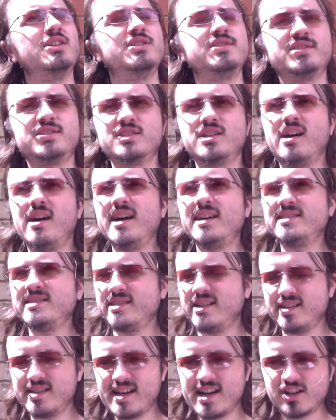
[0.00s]
sky's
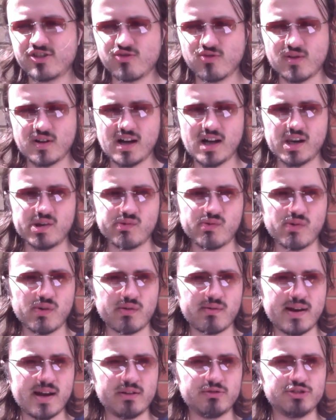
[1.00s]
an unnatural colour all
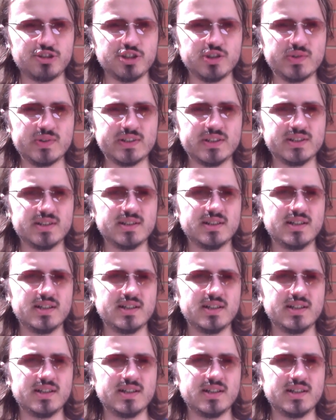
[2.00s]
around you, and